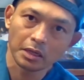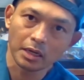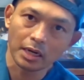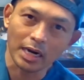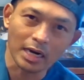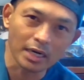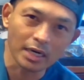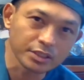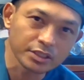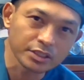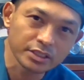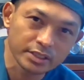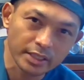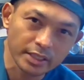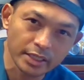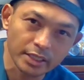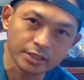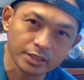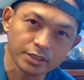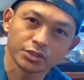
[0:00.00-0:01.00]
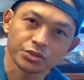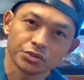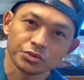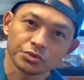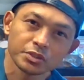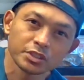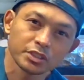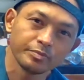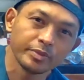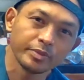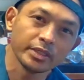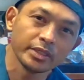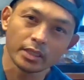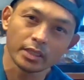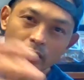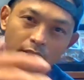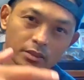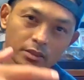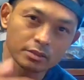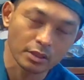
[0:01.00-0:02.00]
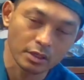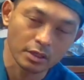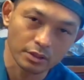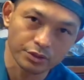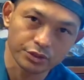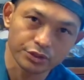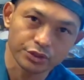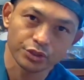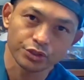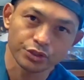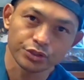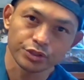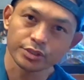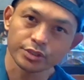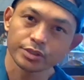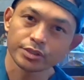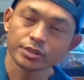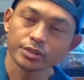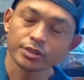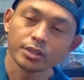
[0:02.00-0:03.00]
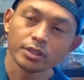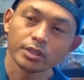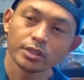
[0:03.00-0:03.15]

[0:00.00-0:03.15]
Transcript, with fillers: on stage speaking to other surgeons